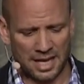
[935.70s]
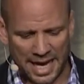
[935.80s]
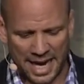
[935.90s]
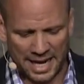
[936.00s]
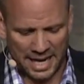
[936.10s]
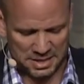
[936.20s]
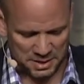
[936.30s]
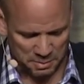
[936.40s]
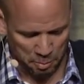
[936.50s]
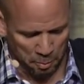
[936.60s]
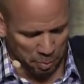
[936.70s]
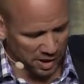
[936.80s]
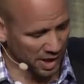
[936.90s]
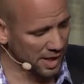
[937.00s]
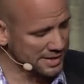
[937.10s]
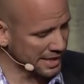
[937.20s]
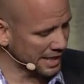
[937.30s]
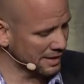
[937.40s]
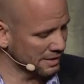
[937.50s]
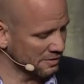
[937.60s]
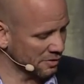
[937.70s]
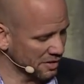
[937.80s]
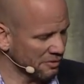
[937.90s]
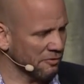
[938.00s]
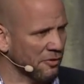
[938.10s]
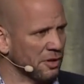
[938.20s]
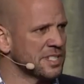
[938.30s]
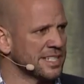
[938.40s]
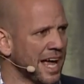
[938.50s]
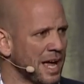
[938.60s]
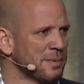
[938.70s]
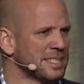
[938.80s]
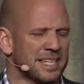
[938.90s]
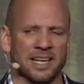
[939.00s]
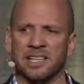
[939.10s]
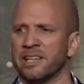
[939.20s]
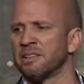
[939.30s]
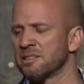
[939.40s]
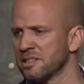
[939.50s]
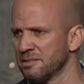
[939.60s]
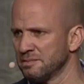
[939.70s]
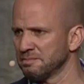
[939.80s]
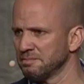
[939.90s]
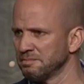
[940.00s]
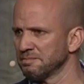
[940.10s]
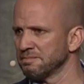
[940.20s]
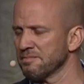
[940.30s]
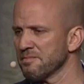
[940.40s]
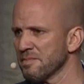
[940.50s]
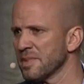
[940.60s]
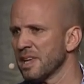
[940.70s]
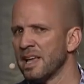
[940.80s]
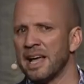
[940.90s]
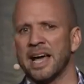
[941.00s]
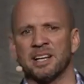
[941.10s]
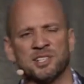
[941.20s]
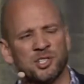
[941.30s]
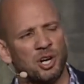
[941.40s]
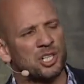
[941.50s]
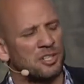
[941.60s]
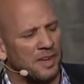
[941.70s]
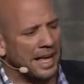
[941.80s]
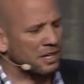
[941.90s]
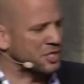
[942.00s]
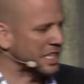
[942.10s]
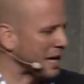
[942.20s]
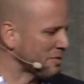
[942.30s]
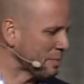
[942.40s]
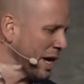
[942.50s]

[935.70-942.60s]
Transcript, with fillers: And I plugged in for the first time in 10 years. And a surge of energy came from the